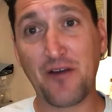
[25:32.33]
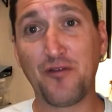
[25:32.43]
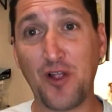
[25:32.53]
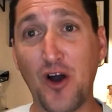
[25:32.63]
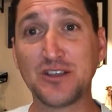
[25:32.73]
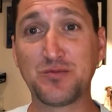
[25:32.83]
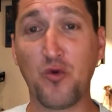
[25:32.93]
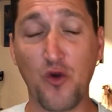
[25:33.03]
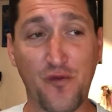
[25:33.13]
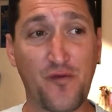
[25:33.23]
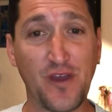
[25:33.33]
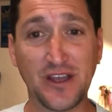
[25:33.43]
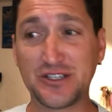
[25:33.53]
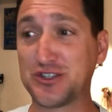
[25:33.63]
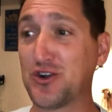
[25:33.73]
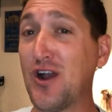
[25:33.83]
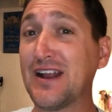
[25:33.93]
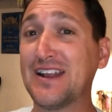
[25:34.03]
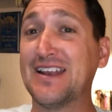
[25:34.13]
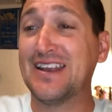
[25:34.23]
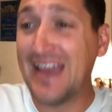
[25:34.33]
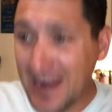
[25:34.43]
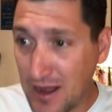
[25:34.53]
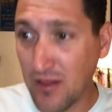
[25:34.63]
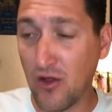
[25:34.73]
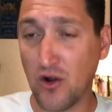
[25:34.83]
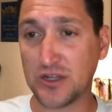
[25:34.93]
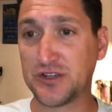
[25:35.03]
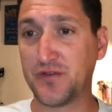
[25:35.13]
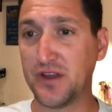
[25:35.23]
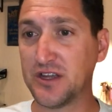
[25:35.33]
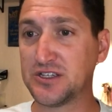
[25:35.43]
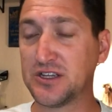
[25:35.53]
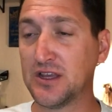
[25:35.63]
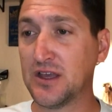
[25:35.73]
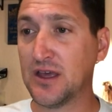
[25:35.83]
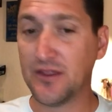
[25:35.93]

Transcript: I've lost more fish trying to net a large fish